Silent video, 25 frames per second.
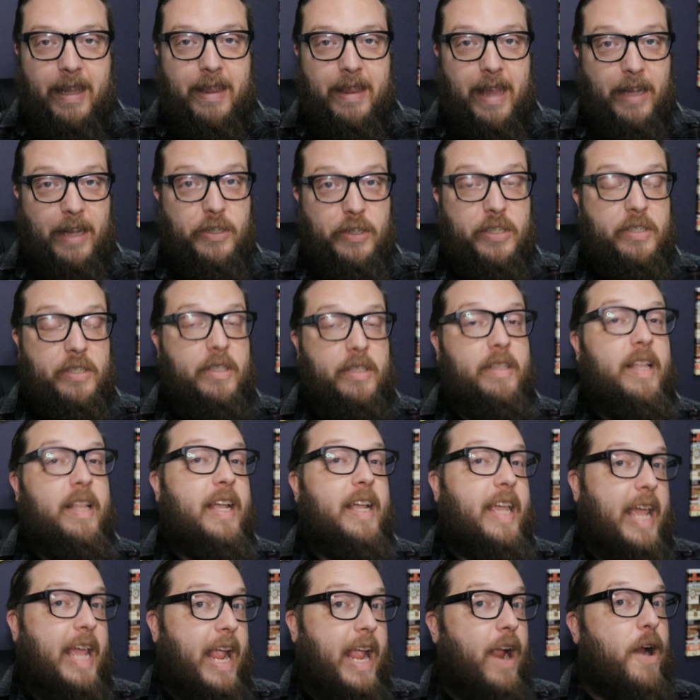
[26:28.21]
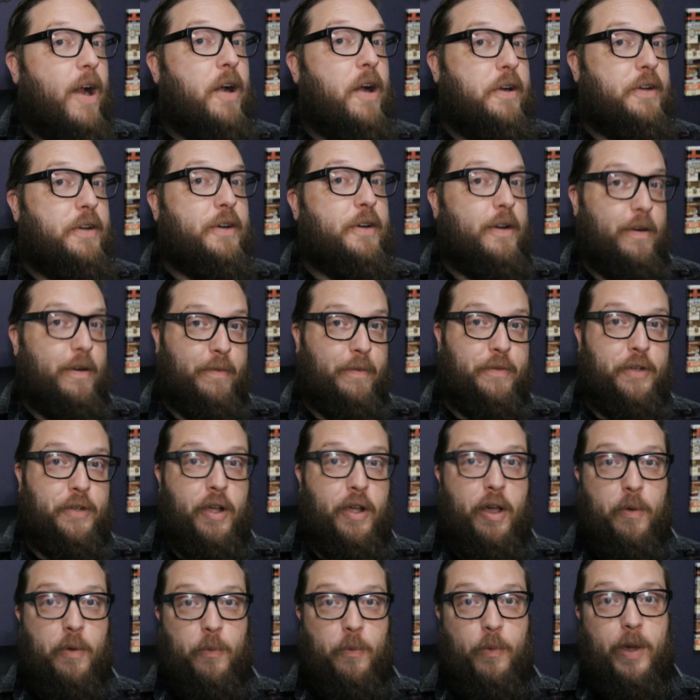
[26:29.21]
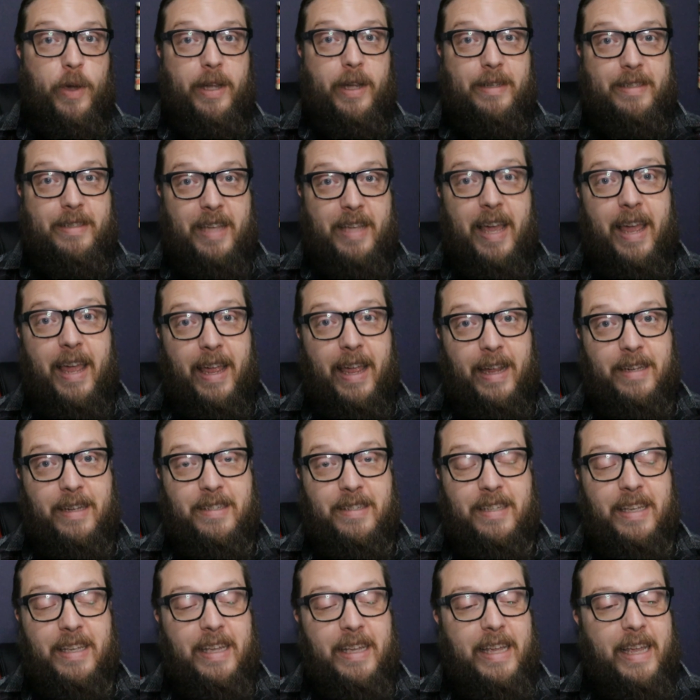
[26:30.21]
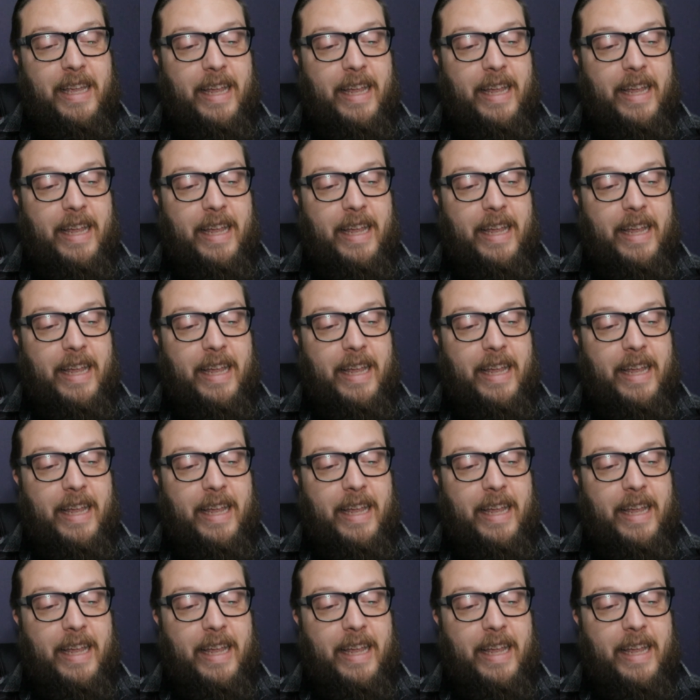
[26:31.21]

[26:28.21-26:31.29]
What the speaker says: that just the character of John Wick takes